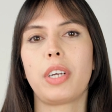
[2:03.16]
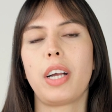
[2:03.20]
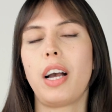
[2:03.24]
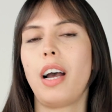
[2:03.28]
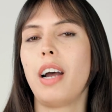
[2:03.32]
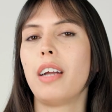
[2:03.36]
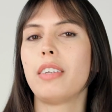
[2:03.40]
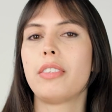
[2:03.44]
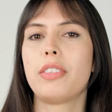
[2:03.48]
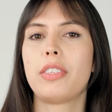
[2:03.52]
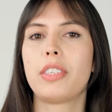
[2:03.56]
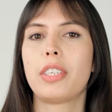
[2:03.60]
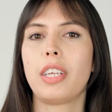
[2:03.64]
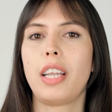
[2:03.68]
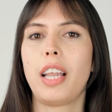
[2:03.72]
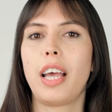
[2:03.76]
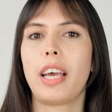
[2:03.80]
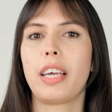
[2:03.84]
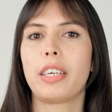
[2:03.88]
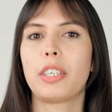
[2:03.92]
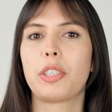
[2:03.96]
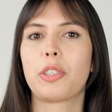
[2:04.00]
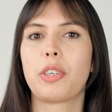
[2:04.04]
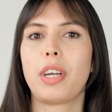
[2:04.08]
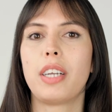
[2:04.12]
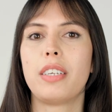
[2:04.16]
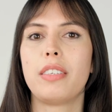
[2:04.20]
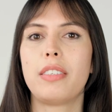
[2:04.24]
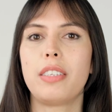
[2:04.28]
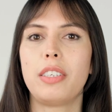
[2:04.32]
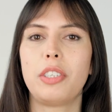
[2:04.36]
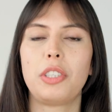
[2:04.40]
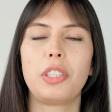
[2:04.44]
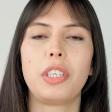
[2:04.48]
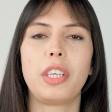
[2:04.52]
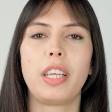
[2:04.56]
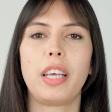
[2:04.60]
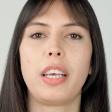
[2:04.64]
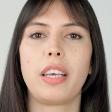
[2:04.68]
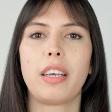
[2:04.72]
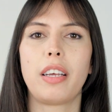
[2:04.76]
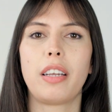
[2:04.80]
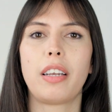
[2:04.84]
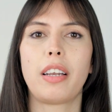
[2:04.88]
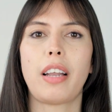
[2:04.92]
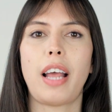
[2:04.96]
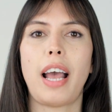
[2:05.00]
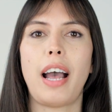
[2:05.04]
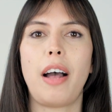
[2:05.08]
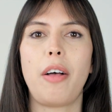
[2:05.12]
regards to like transitioning,
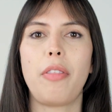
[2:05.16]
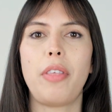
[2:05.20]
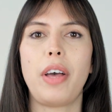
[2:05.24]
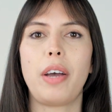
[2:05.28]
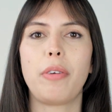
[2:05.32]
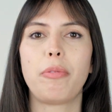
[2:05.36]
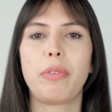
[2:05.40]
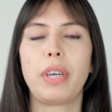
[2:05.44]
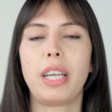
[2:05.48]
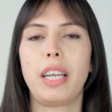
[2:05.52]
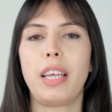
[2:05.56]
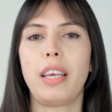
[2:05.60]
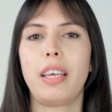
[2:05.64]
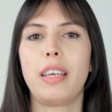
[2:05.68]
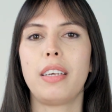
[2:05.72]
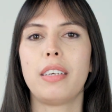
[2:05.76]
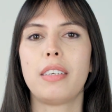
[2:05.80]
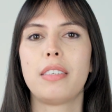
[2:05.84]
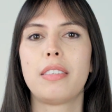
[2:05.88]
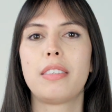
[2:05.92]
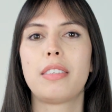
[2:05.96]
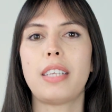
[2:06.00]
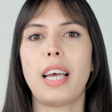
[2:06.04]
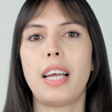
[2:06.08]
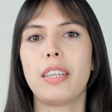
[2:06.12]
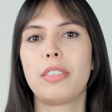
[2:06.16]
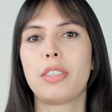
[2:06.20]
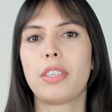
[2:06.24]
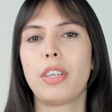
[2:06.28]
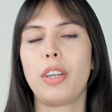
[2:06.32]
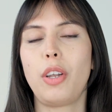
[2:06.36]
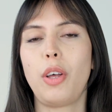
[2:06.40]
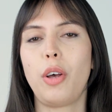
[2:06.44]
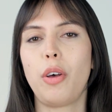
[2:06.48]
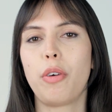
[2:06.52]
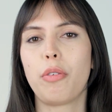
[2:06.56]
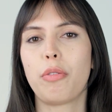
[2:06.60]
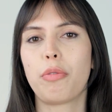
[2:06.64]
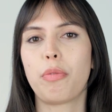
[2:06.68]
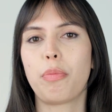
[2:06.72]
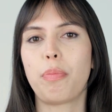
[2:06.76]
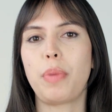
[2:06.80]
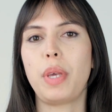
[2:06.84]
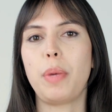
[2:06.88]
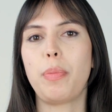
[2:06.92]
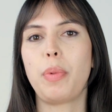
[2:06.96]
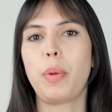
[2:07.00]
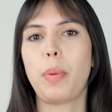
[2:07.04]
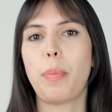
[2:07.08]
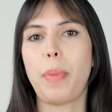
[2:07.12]
and how that really sets a lot
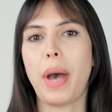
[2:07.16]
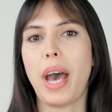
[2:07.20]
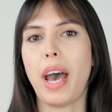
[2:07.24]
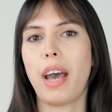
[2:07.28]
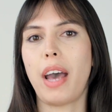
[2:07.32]
of people